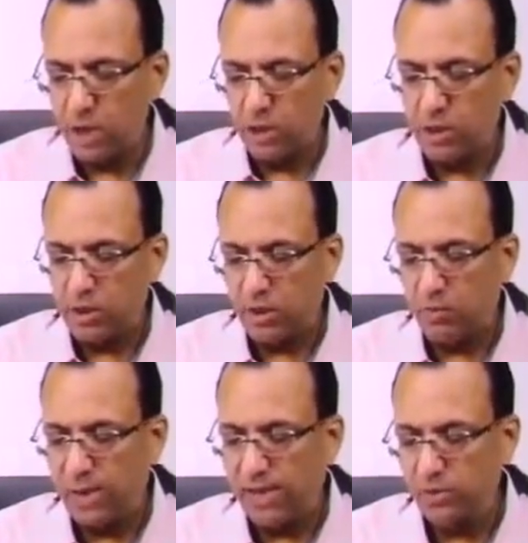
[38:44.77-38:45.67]
the
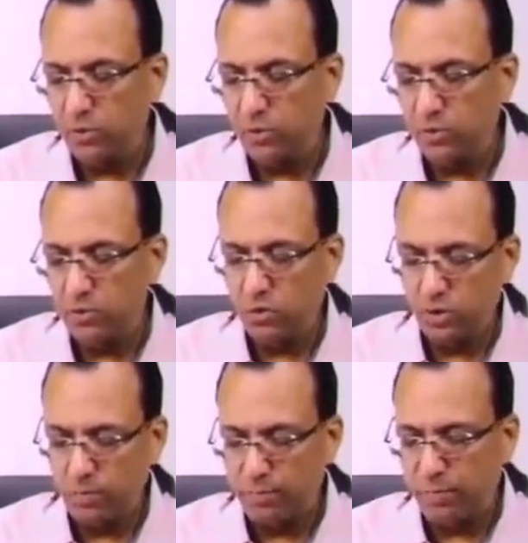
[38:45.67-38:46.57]

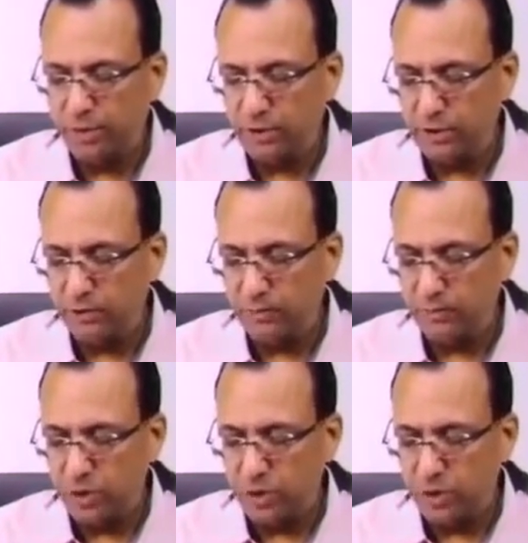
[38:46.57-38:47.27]
vasopression.